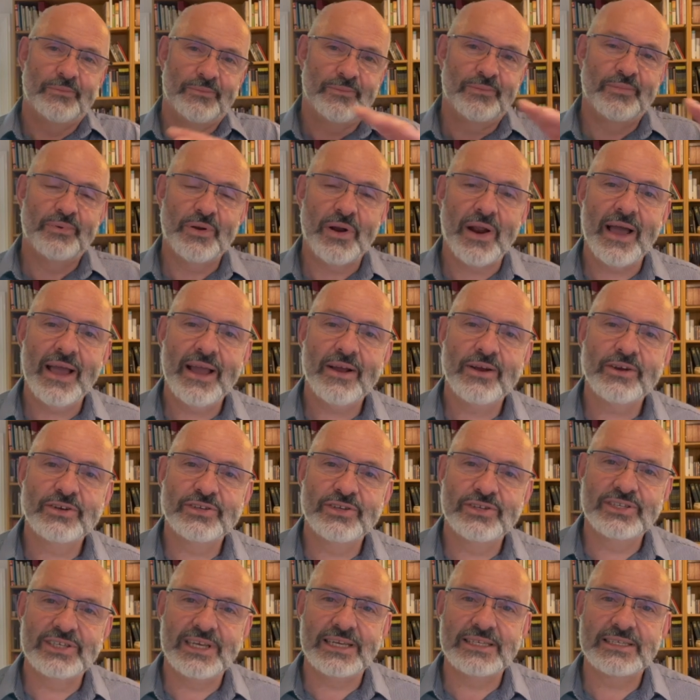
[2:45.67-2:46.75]
prior to
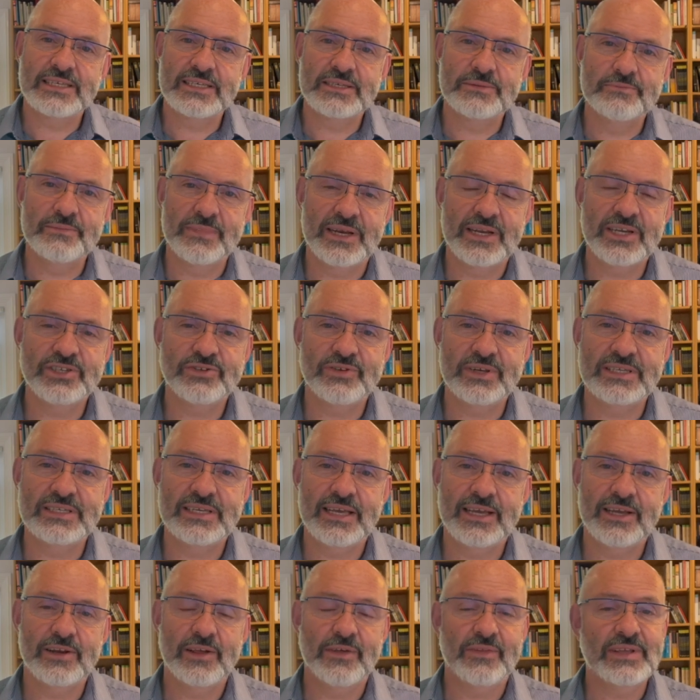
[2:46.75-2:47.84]
Jesus' ministry
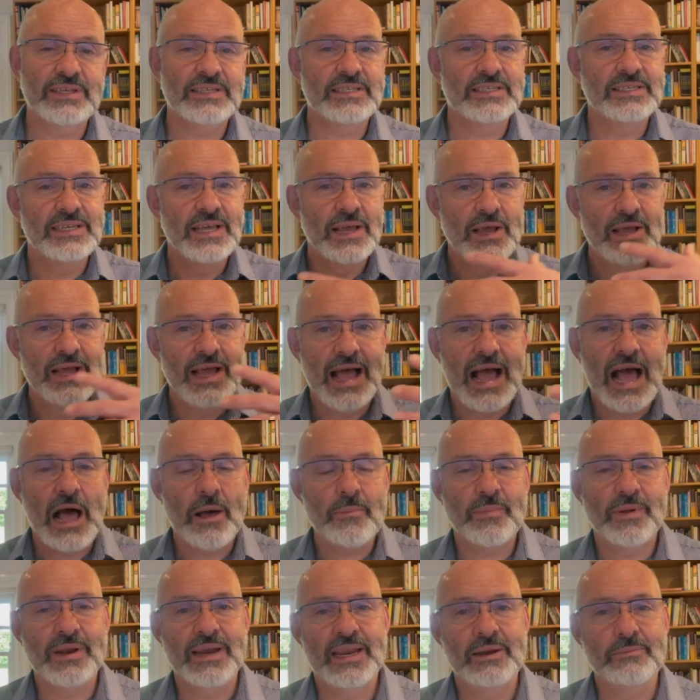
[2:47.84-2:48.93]
taken. Now, this is
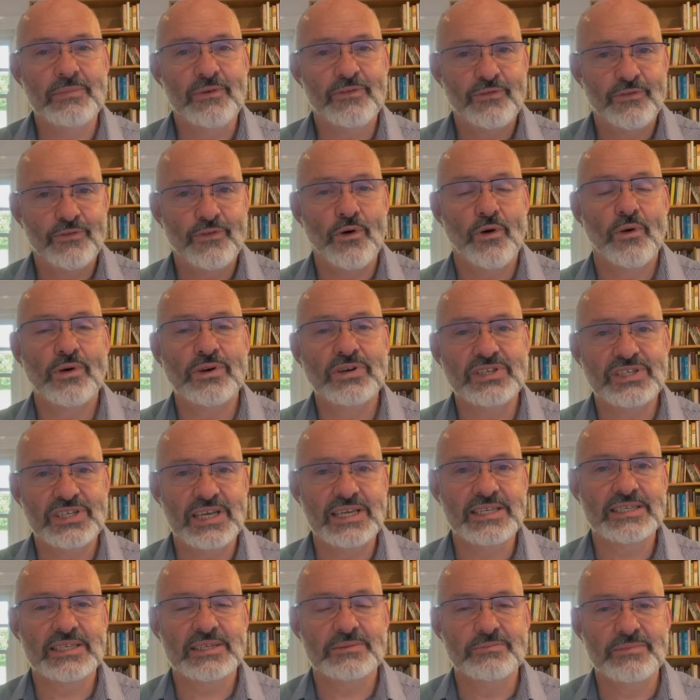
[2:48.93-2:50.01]
happening before
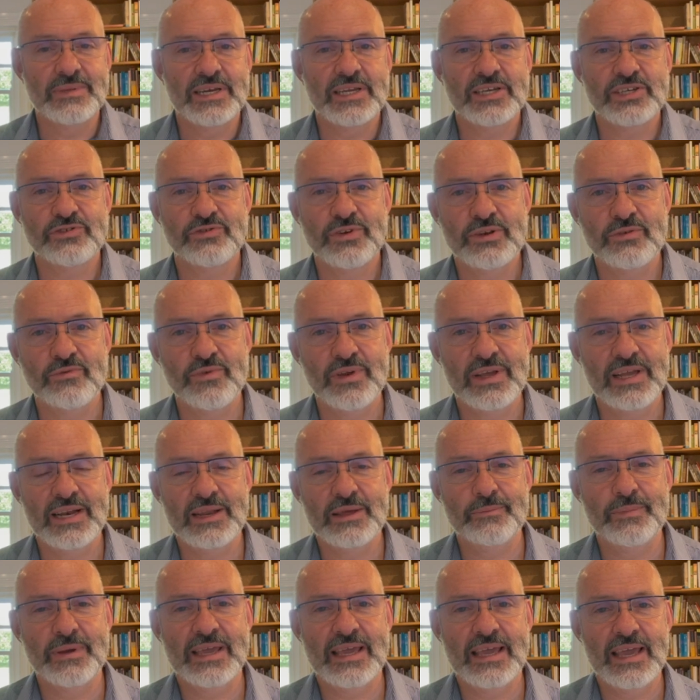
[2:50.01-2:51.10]
Jesus' ministry really
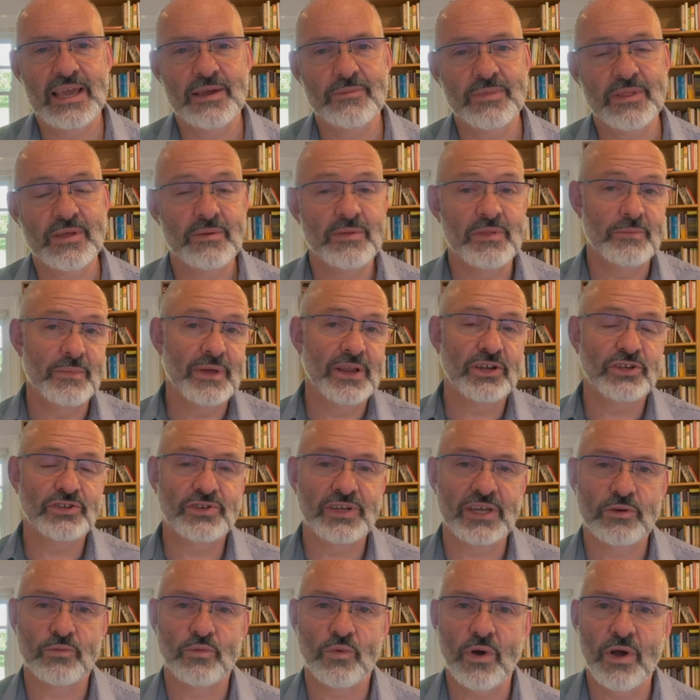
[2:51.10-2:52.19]
became the ministry
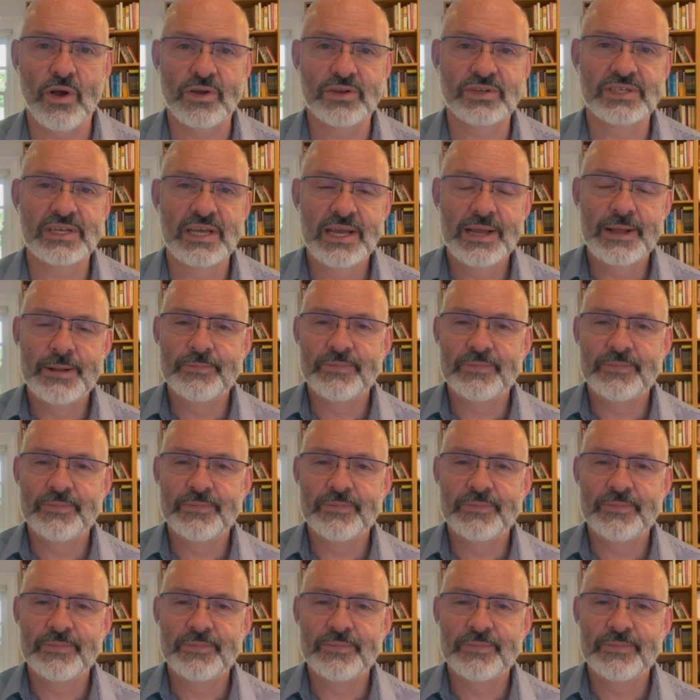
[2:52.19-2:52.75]
it was.